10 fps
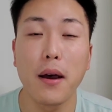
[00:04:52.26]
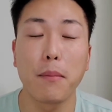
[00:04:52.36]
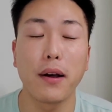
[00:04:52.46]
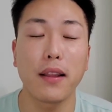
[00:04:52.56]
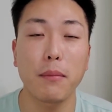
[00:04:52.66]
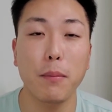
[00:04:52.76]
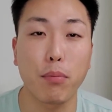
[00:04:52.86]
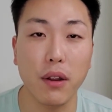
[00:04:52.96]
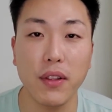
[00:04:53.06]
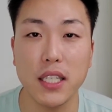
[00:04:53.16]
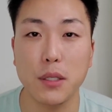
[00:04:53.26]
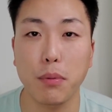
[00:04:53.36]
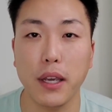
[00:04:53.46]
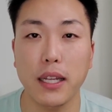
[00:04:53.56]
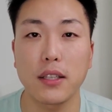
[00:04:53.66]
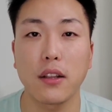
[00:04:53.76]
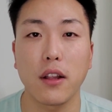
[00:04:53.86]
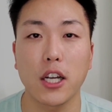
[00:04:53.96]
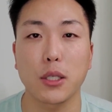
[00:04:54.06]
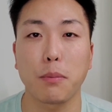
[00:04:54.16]
But let me briefly explain the
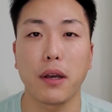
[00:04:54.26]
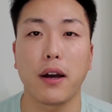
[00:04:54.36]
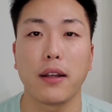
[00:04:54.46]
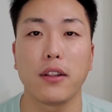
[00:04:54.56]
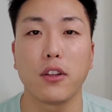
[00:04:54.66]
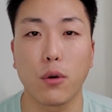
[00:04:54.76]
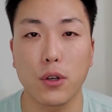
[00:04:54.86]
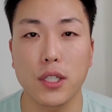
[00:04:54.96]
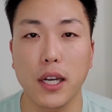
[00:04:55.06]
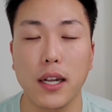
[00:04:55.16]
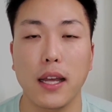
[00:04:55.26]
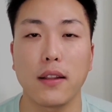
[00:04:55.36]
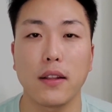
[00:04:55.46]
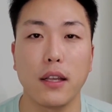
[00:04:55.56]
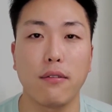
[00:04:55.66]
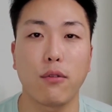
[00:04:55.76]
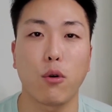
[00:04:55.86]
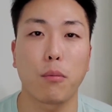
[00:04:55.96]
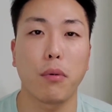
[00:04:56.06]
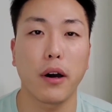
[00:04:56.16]
logic behind the donor site and the need
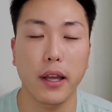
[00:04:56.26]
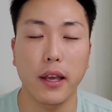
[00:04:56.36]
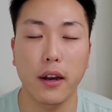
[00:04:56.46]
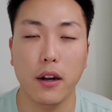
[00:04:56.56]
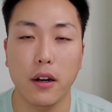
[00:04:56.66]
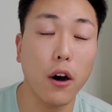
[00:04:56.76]
for body hair.